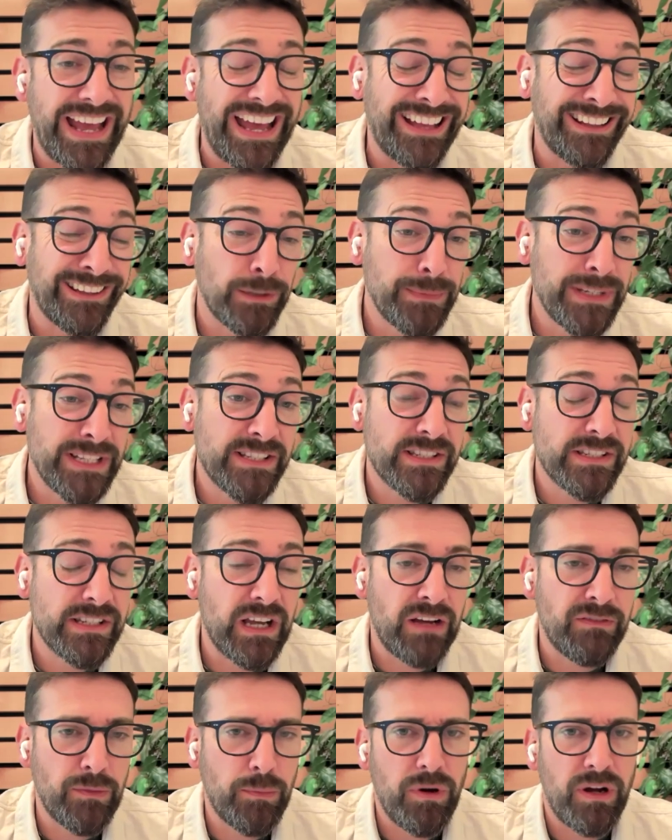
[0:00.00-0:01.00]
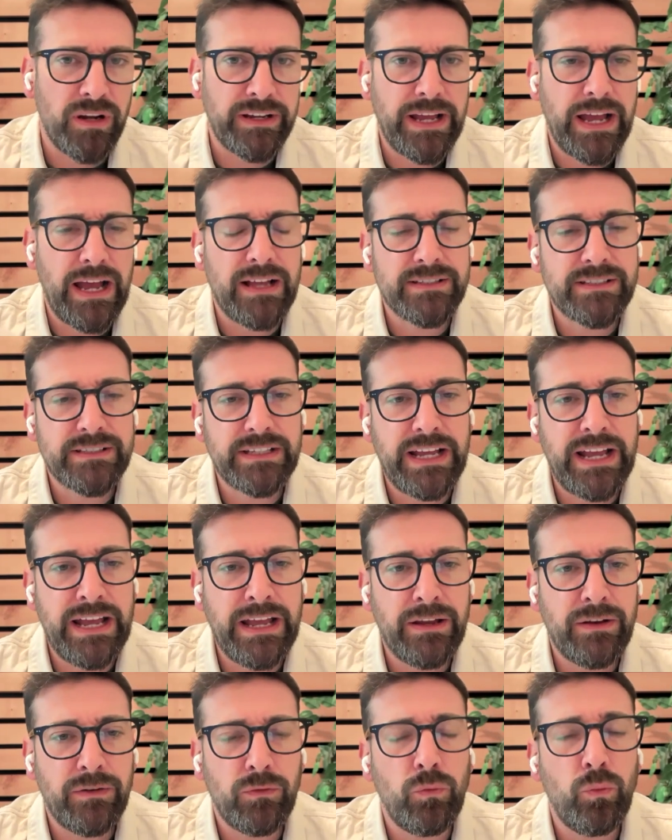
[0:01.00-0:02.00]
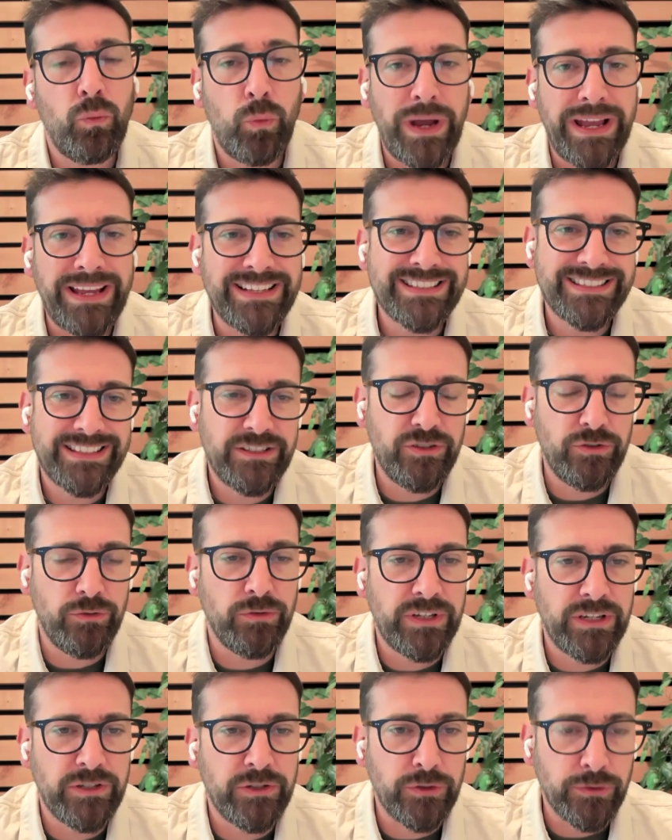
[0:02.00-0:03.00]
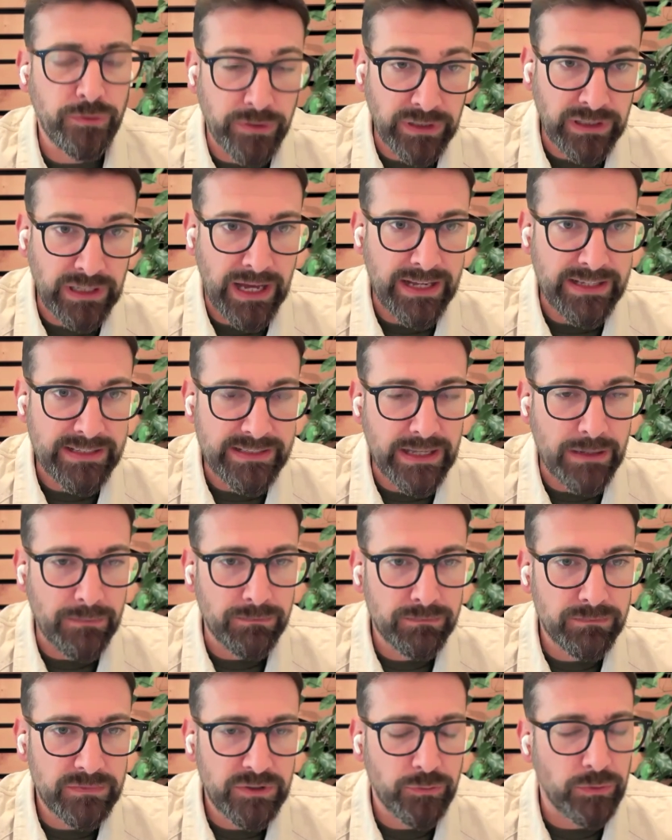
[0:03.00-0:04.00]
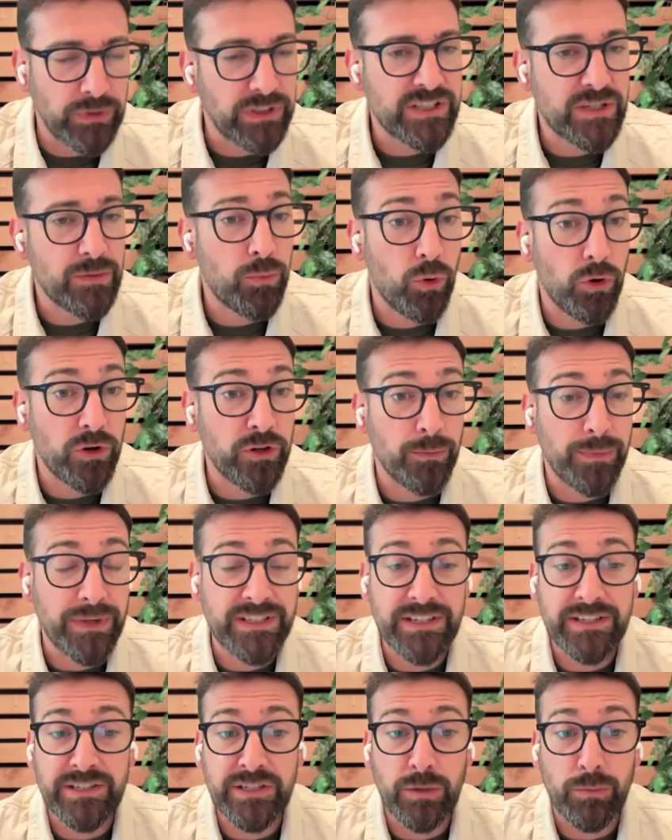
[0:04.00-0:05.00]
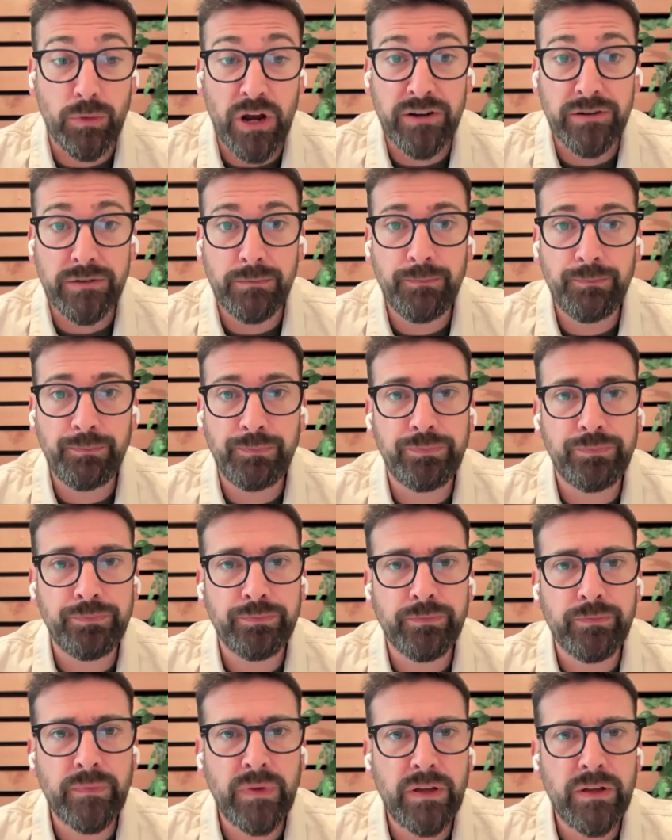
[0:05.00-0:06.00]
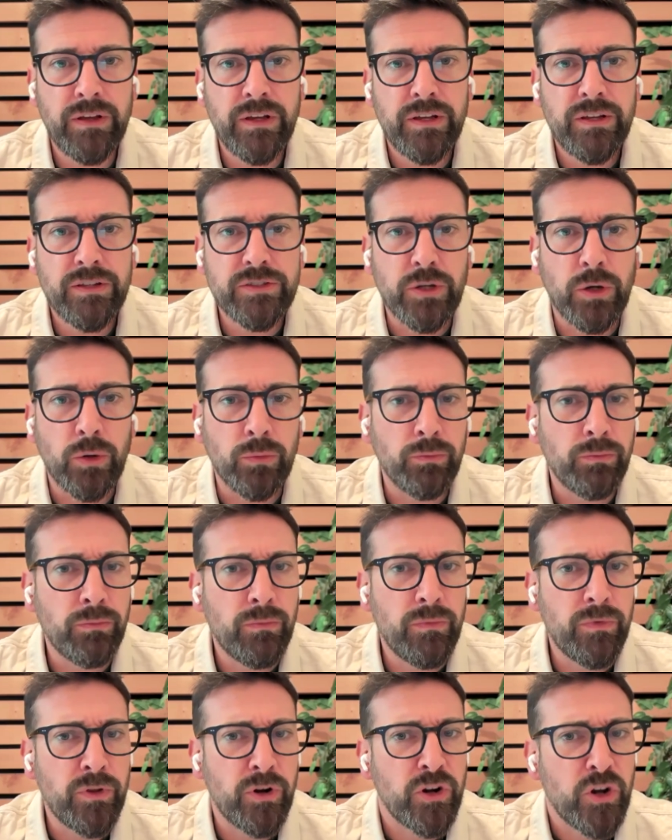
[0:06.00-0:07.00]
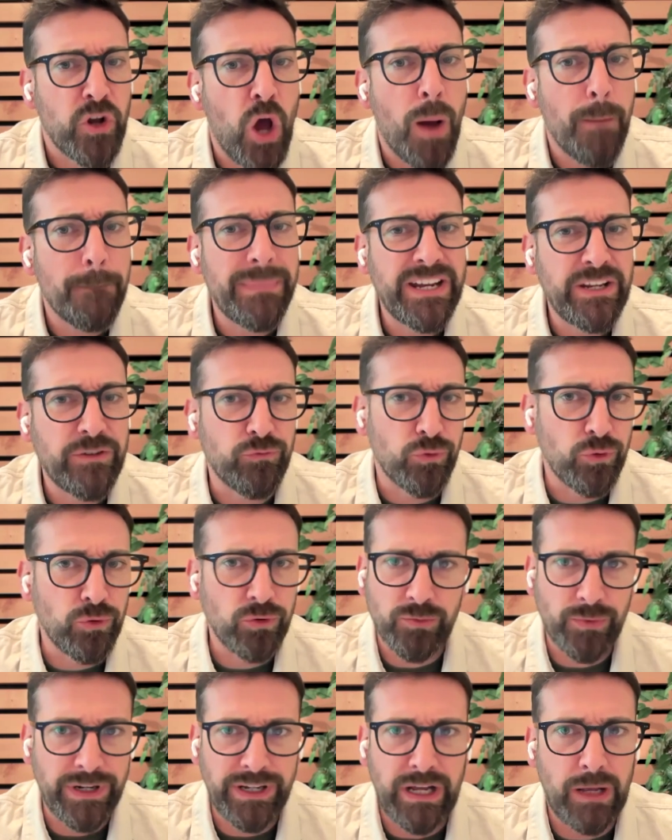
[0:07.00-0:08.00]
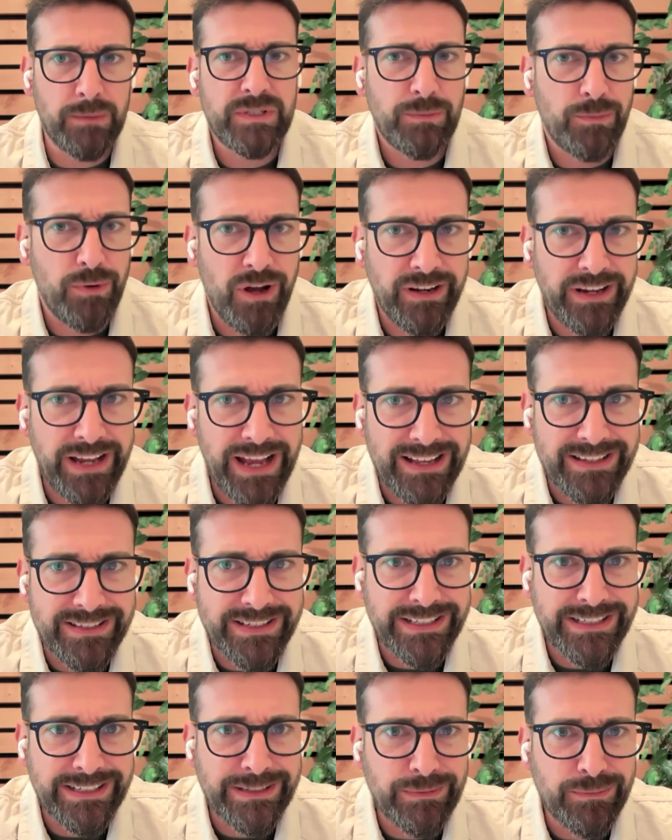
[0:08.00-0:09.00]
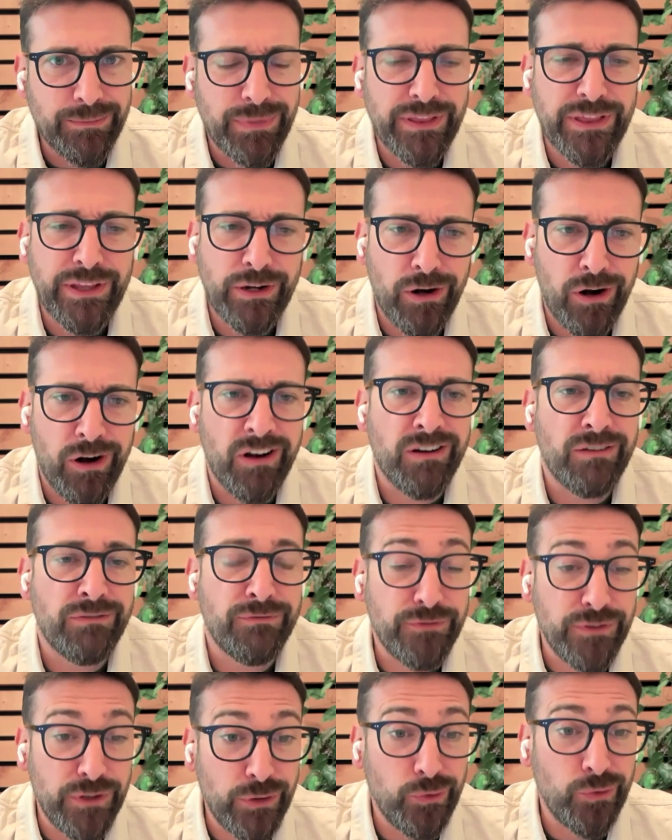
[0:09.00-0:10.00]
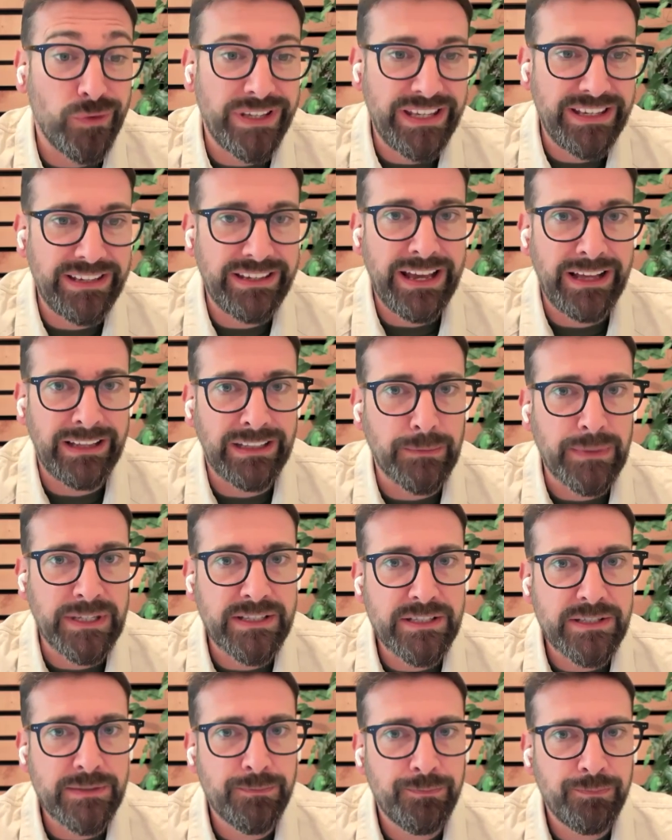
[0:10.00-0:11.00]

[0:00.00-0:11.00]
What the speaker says: elements of a podcast and ways that you can utilize them to really support your business and your brand. So there are not many rules when it comes to podcasting, but there are a few key elements.